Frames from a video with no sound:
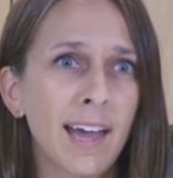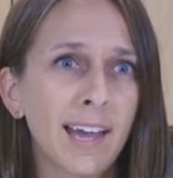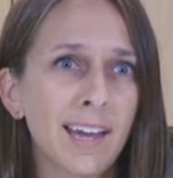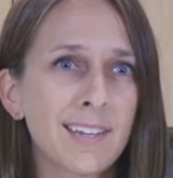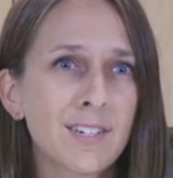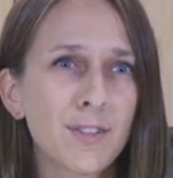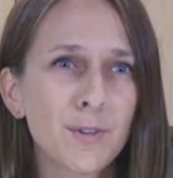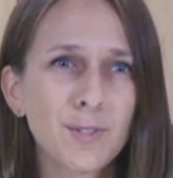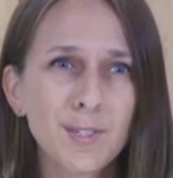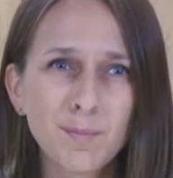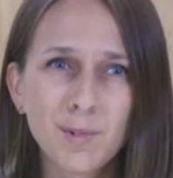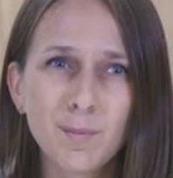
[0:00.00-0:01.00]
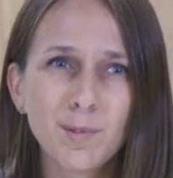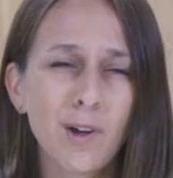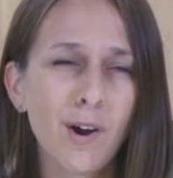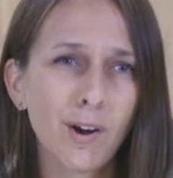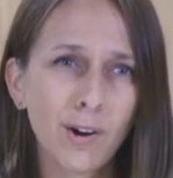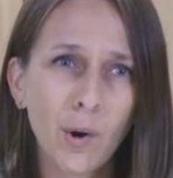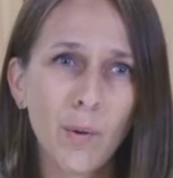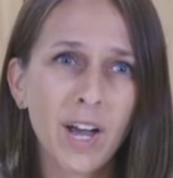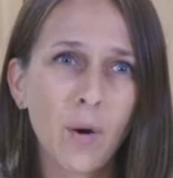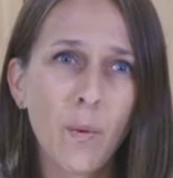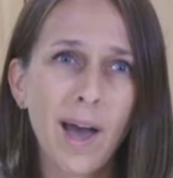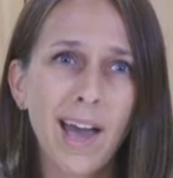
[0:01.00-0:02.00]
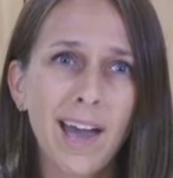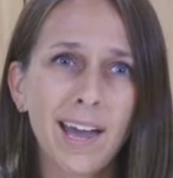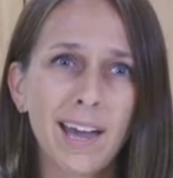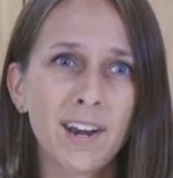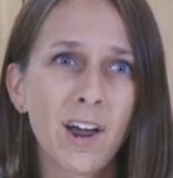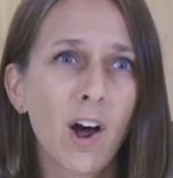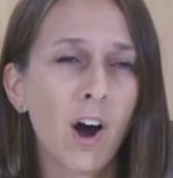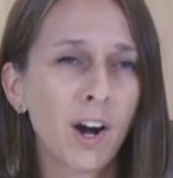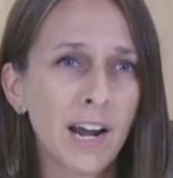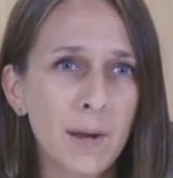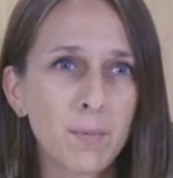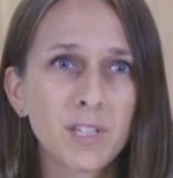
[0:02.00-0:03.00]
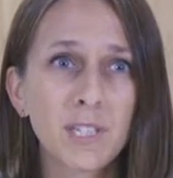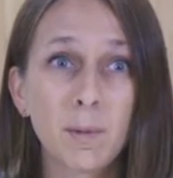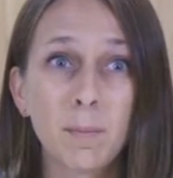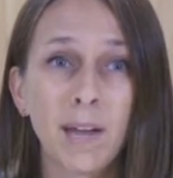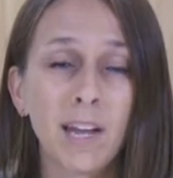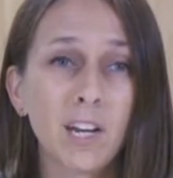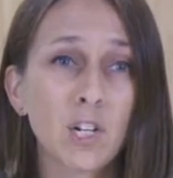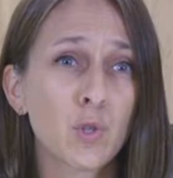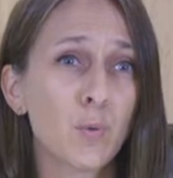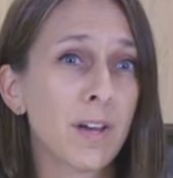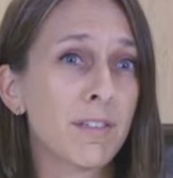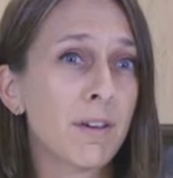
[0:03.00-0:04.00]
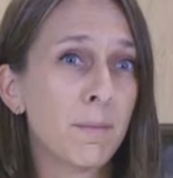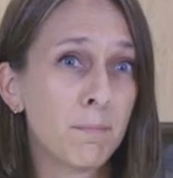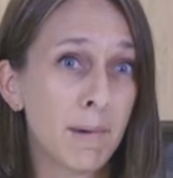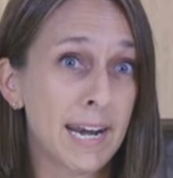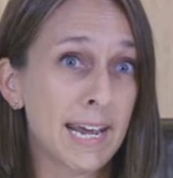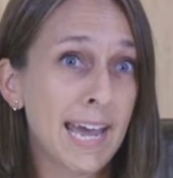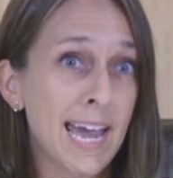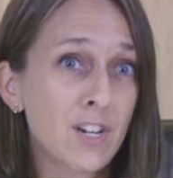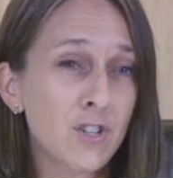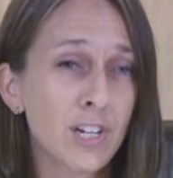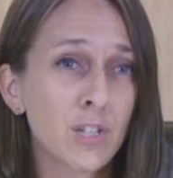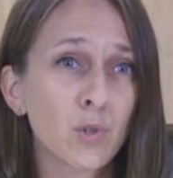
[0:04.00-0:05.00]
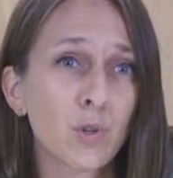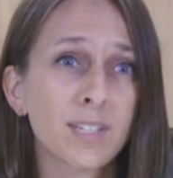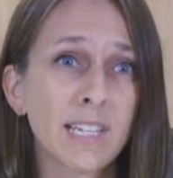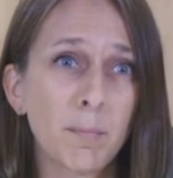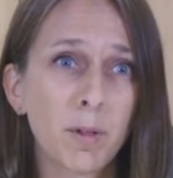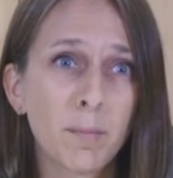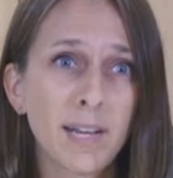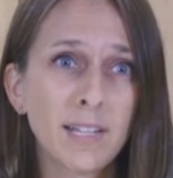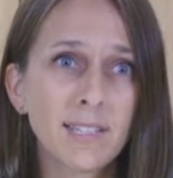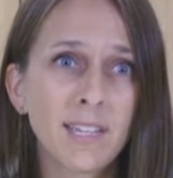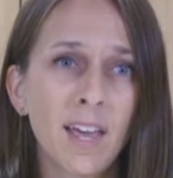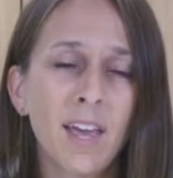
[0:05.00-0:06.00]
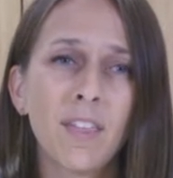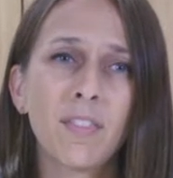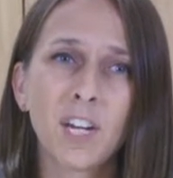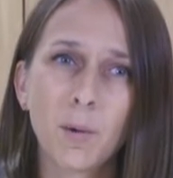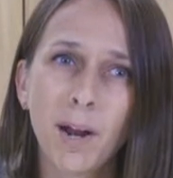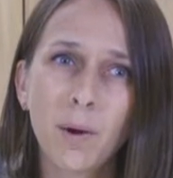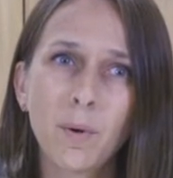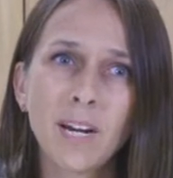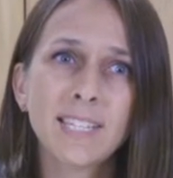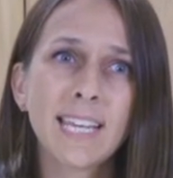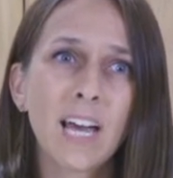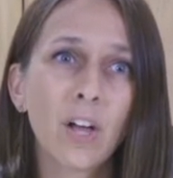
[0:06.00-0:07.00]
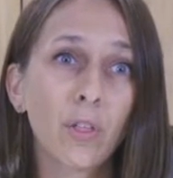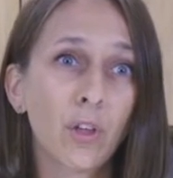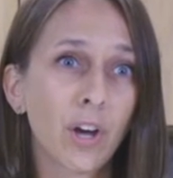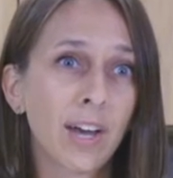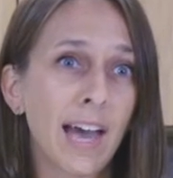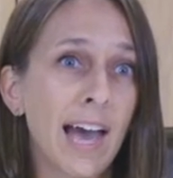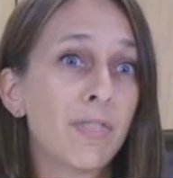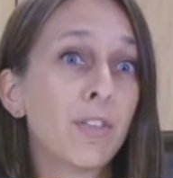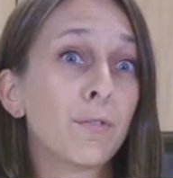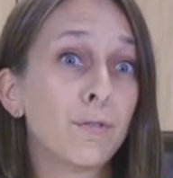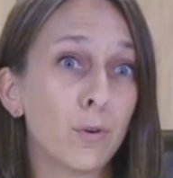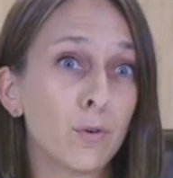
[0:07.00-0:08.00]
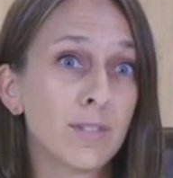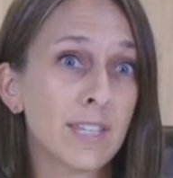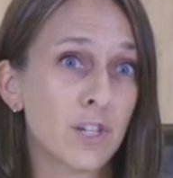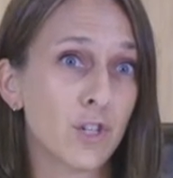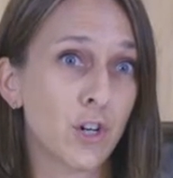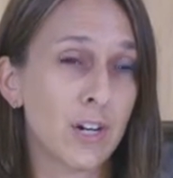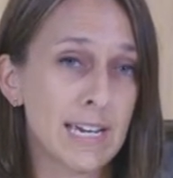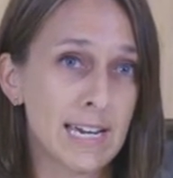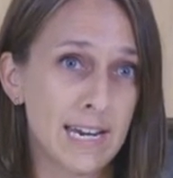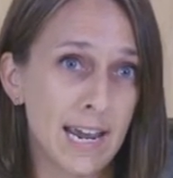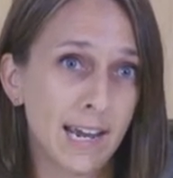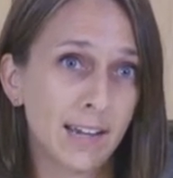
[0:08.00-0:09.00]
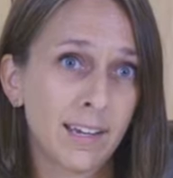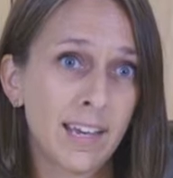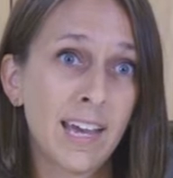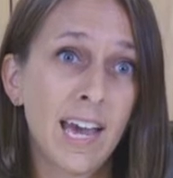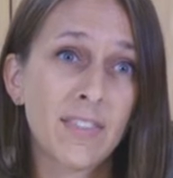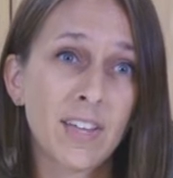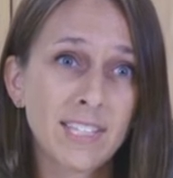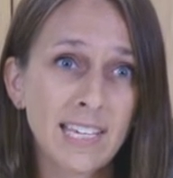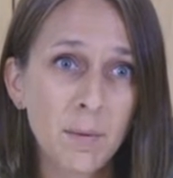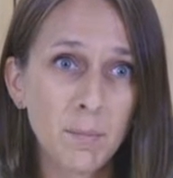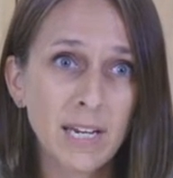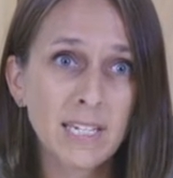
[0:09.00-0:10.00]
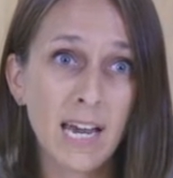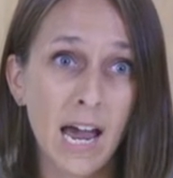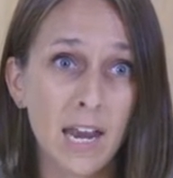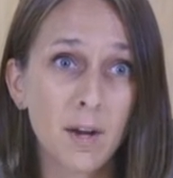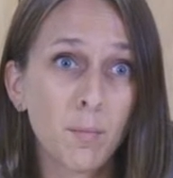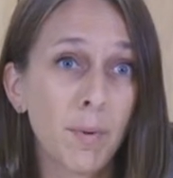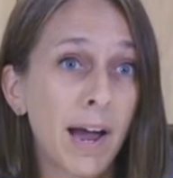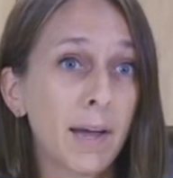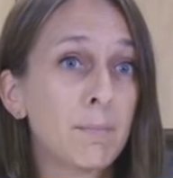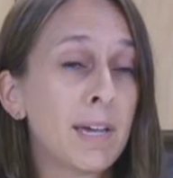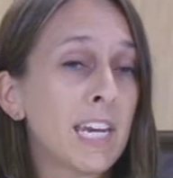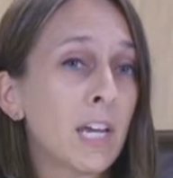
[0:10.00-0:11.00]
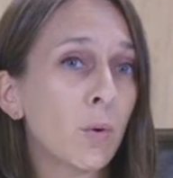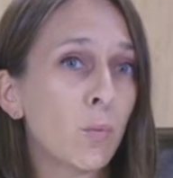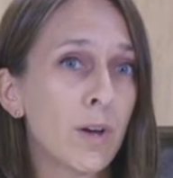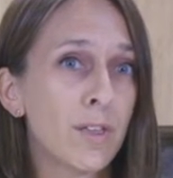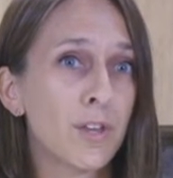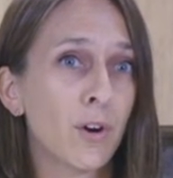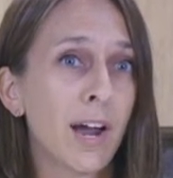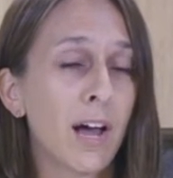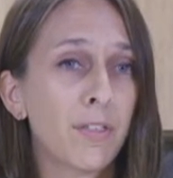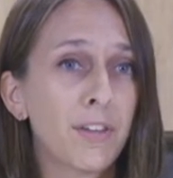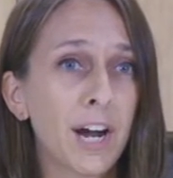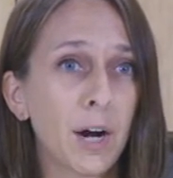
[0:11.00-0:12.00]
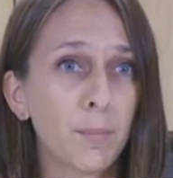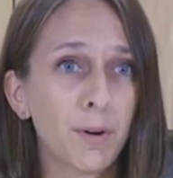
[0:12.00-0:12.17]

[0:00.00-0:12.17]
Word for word: and those symptoms aren't going away and aren't able to be managed with medications or supplements, then you might want to take a look at the foods that you're eating. And this can be done by meeting with your healthcare